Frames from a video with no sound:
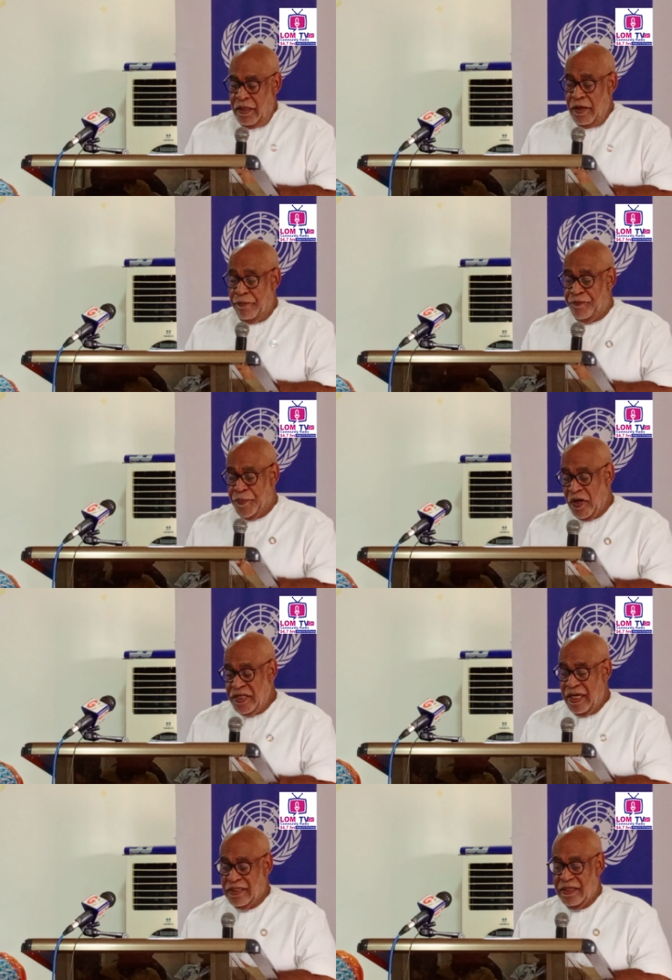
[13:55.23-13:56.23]
The
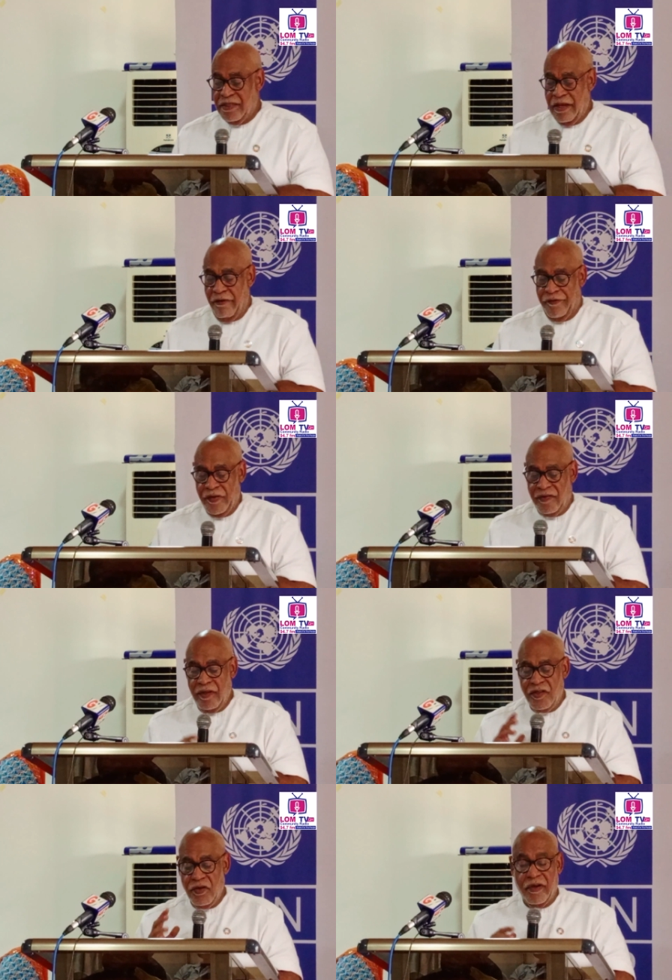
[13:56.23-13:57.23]
project itself is
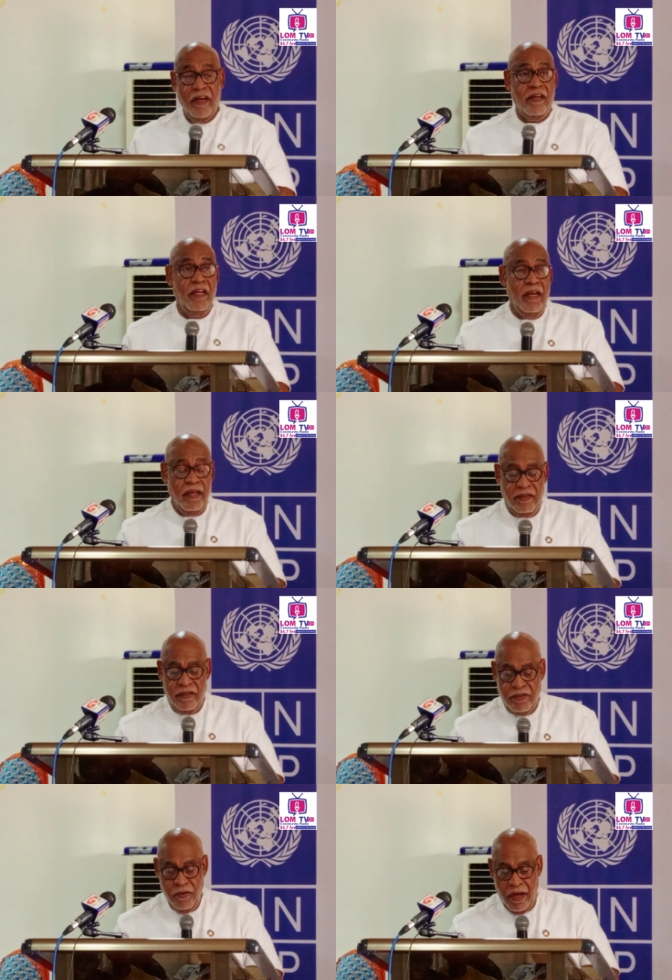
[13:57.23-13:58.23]
intricately
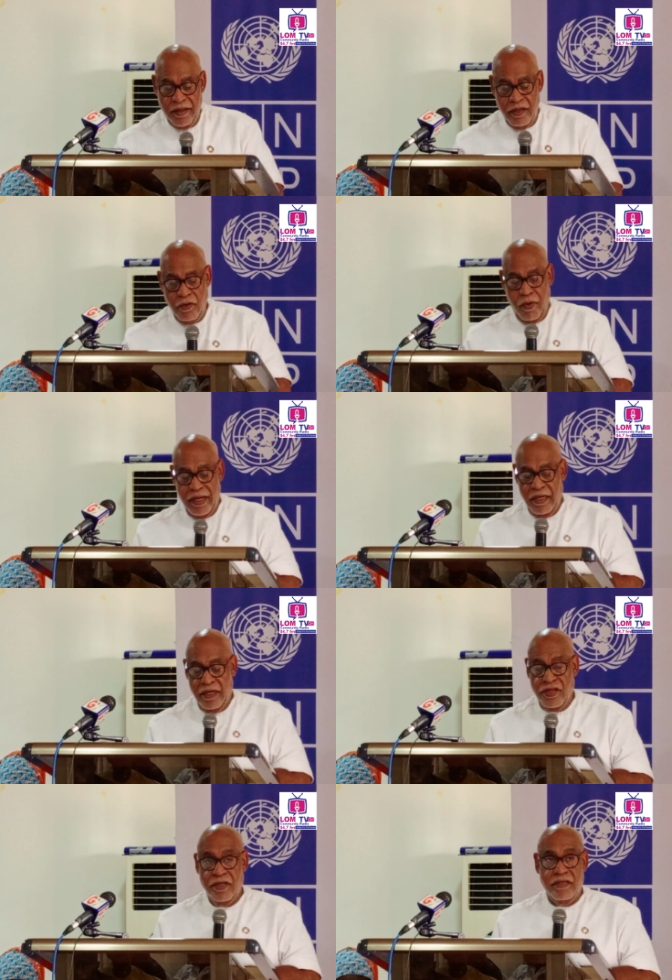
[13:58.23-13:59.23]
linked to other UN
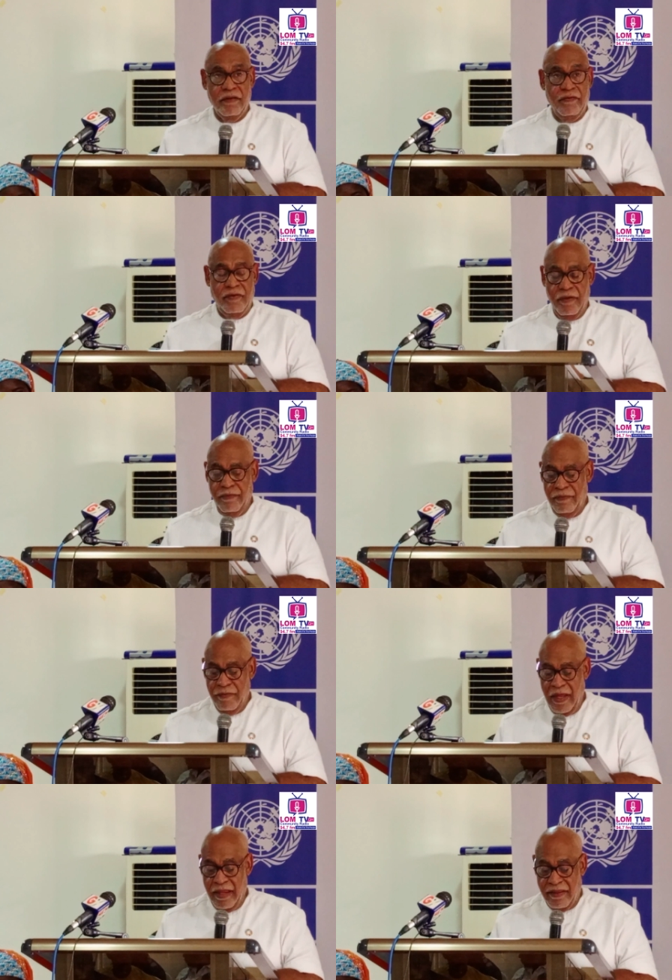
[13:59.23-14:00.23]
initiatives,
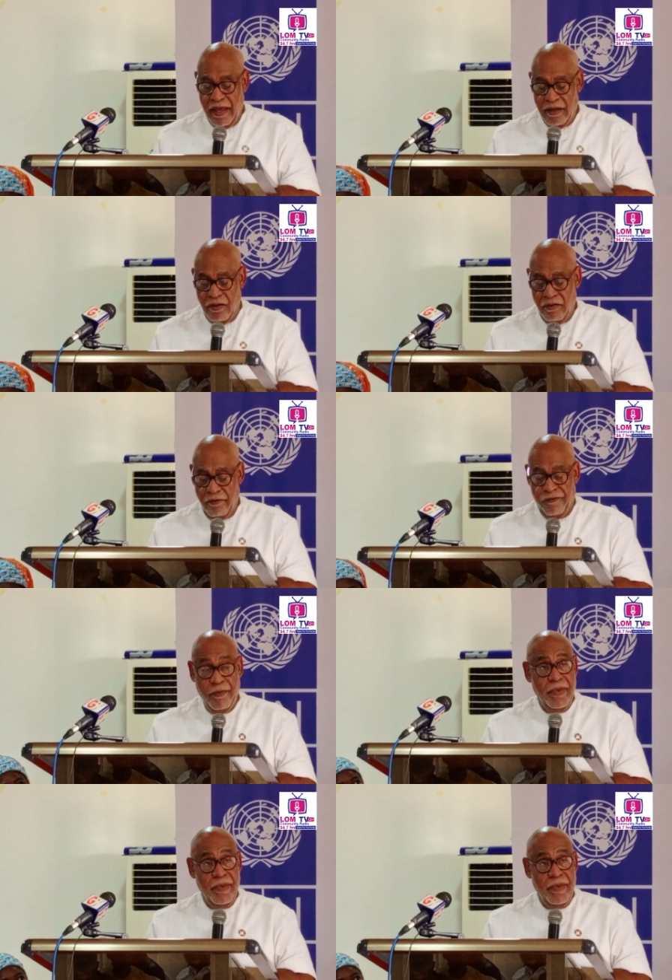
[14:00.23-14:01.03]
and thank you for